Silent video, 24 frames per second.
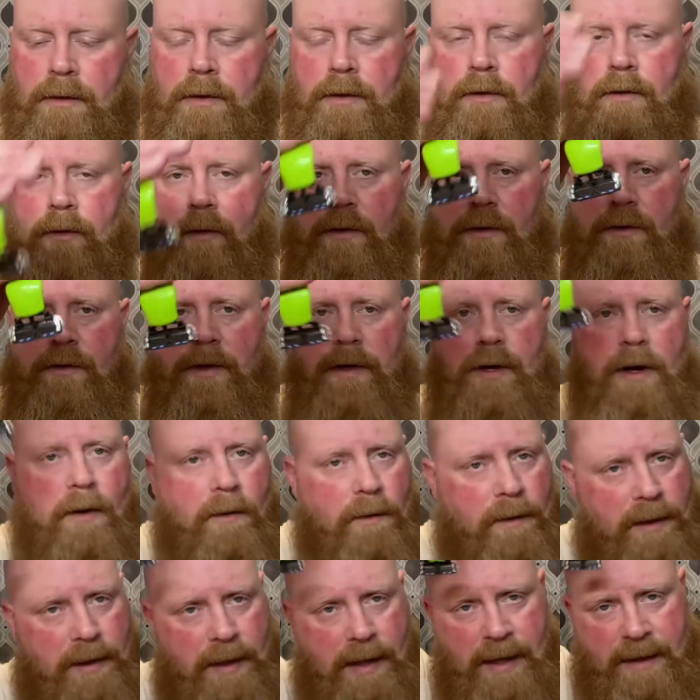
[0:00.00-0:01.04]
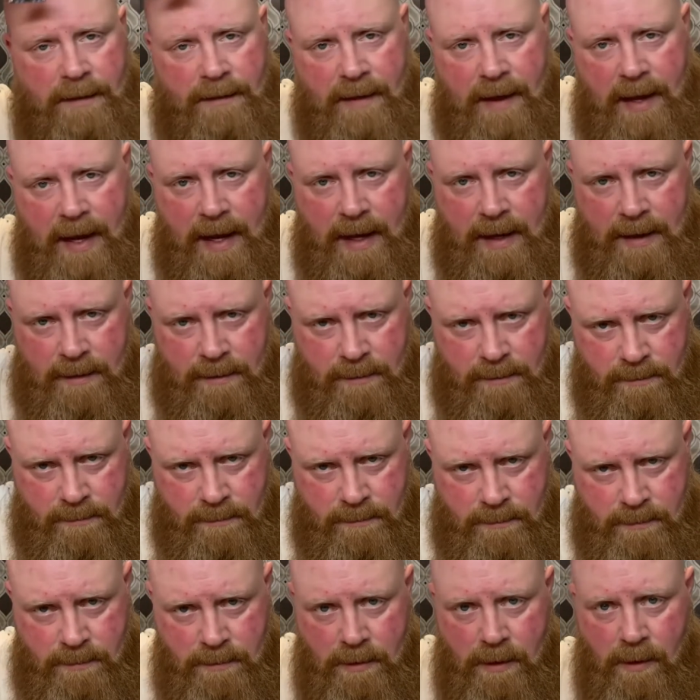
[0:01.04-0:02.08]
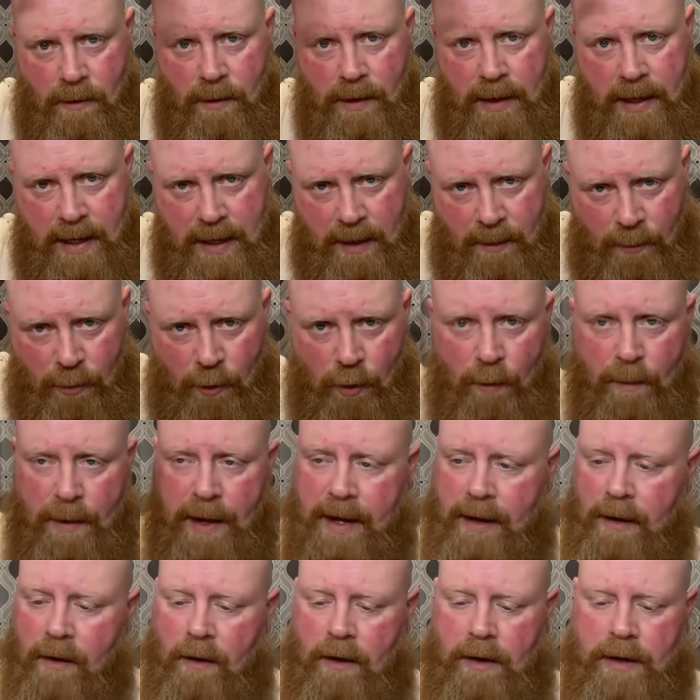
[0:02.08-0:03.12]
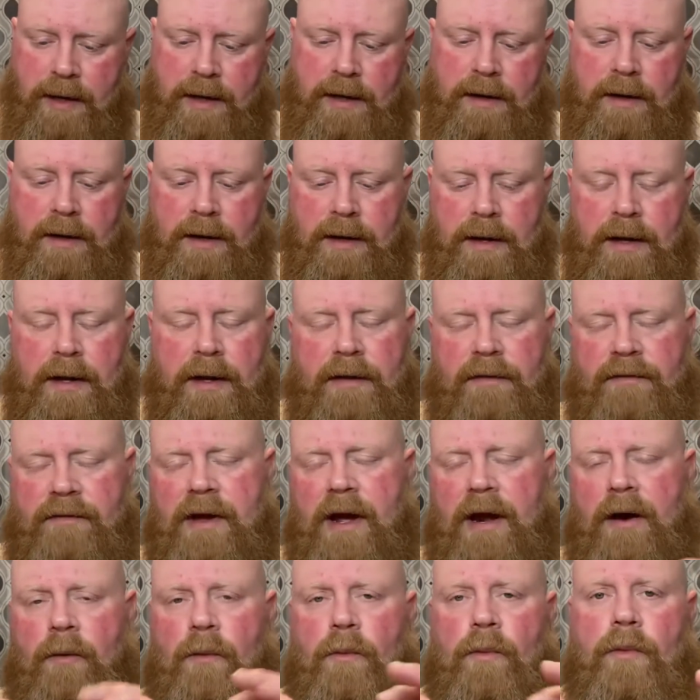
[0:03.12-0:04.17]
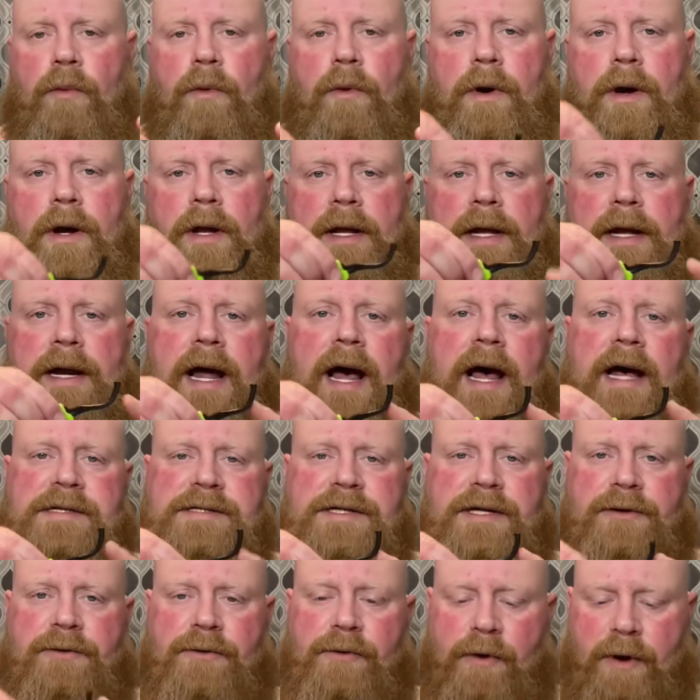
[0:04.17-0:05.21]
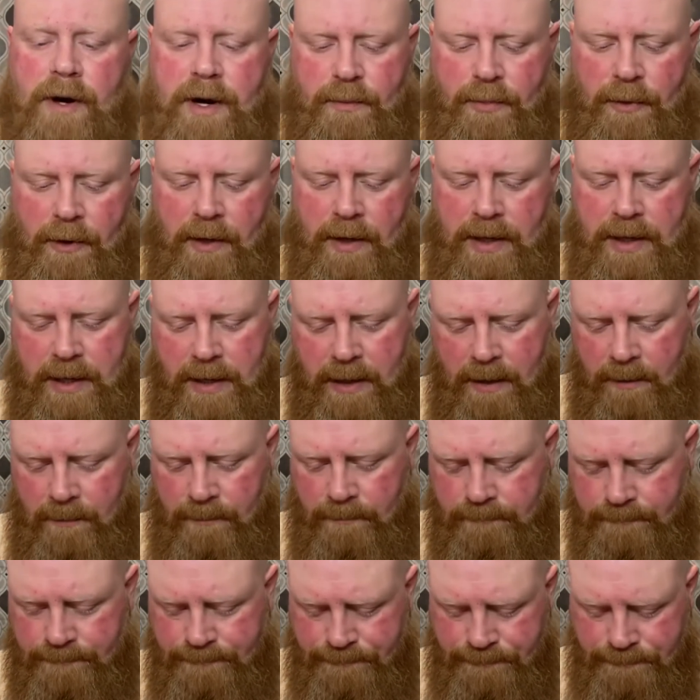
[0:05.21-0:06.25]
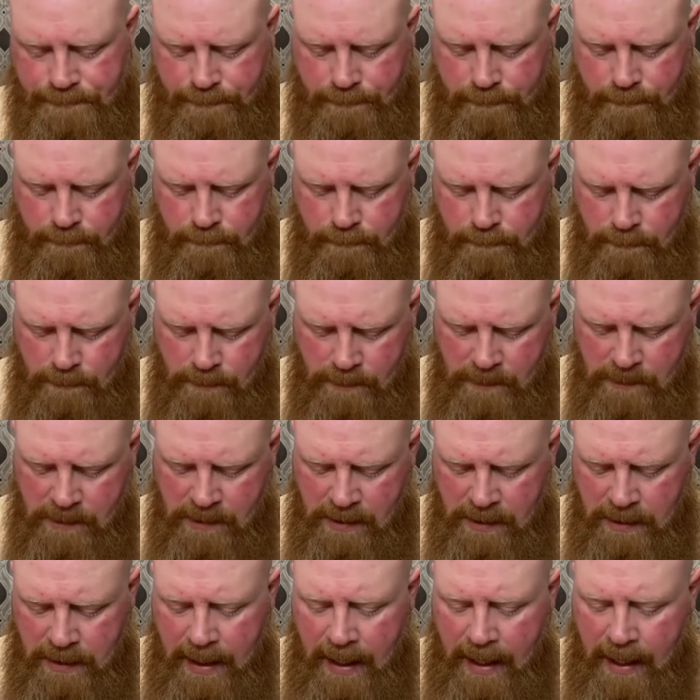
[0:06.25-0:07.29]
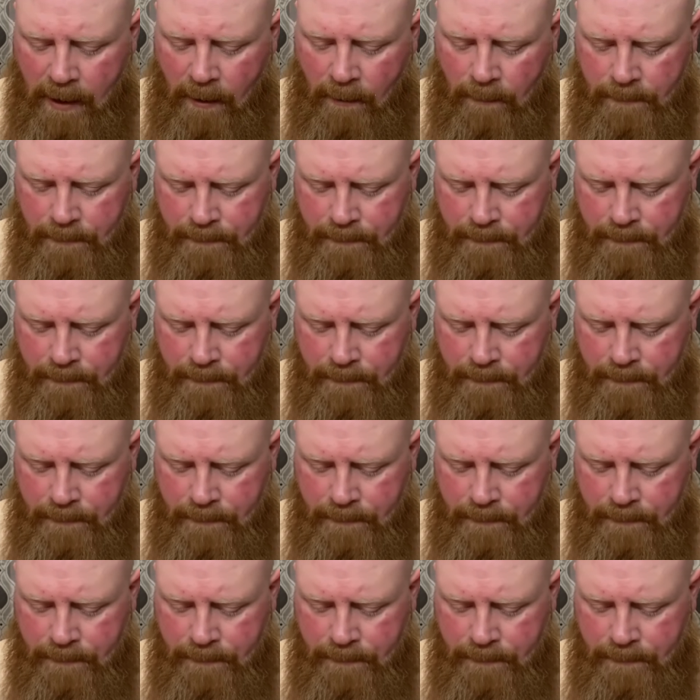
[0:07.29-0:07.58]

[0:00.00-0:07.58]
or you can hold it like that, you know, and kind of pull back on it. It's got a really nice little grip on it here. Now,